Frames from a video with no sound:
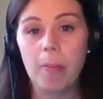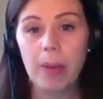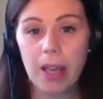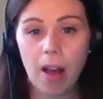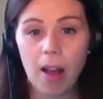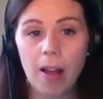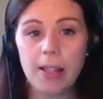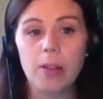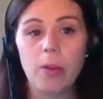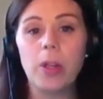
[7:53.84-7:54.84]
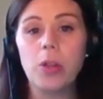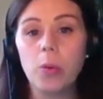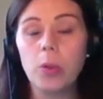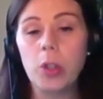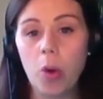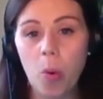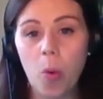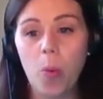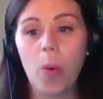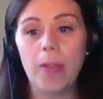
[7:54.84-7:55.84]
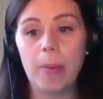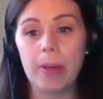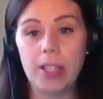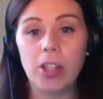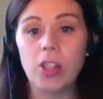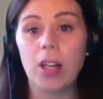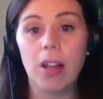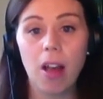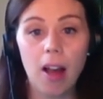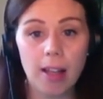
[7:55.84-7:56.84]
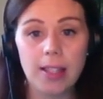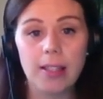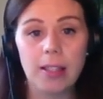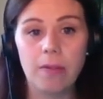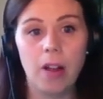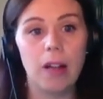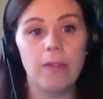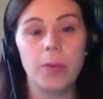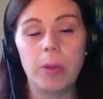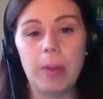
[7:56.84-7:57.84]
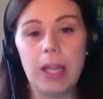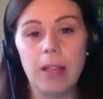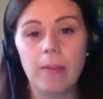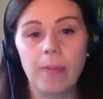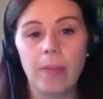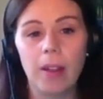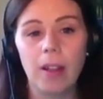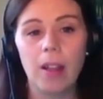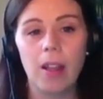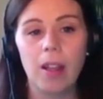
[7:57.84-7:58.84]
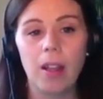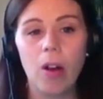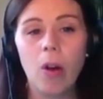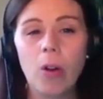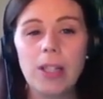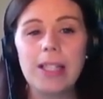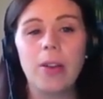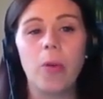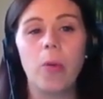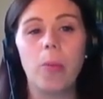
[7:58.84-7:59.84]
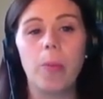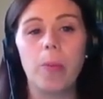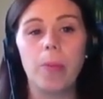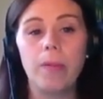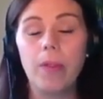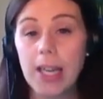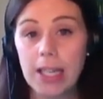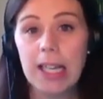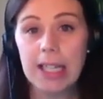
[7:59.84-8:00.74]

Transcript: because we don't know what the potential costs involved would be. Also, providing